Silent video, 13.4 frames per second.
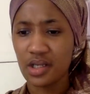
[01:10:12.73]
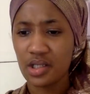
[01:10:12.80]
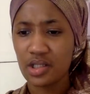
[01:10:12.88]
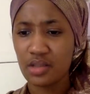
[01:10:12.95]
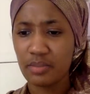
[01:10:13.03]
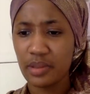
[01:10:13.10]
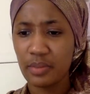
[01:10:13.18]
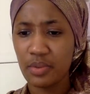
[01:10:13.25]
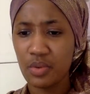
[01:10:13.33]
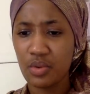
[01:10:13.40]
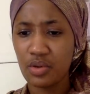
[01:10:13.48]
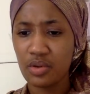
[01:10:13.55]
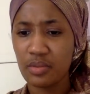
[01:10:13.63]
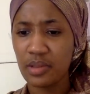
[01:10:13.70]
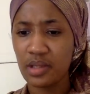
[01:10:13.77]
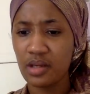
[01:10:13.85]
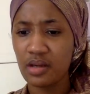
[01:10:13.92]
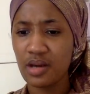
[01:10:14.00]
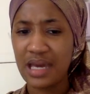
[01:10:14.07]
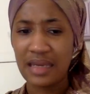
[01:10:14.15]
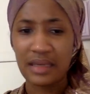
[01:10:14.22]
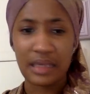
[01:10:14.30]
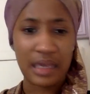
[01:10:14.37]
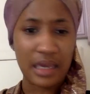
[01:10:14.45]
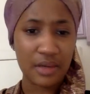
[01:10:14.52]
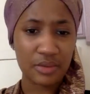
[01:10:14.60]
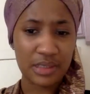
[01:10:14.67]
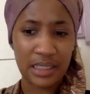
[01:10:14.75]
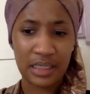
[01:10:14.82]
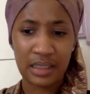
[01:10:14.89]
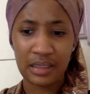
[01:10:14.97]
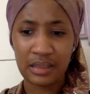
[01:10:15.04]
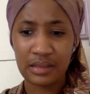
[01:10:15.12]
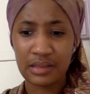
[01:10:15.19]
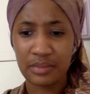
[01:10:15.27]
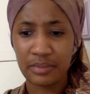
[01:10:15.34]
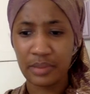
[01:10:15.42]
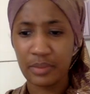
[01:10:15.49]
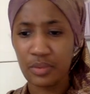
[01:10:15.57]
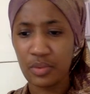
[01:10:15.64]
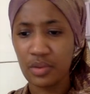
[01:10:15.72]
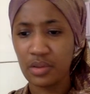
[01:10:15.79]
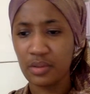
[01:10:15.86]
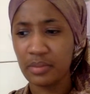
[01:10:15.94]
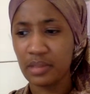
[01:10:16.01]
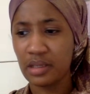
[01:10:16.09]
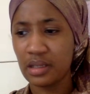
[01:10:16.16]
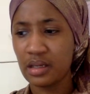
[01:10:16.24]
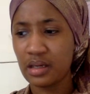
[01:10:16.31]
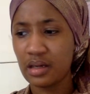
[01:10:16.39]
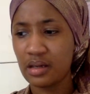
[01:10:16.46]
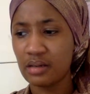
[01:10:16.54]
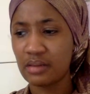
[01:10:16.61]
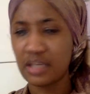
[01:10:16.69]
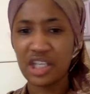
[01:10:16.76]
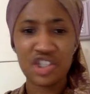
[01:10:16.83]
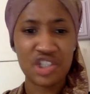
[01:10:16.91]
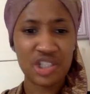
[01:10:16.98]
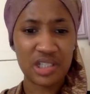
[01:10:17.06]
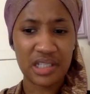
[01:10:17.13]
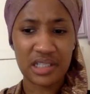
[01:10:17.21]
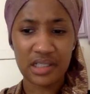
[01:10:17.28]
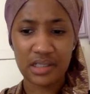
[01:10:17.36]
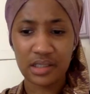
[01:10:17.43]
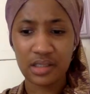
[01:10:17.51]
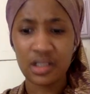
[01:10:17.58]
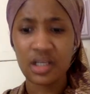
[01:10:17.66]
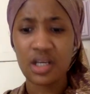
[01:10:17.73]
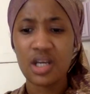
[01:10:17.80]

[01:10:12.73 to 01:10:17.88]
Some people want to be an accountant. Some people want to be an engineer.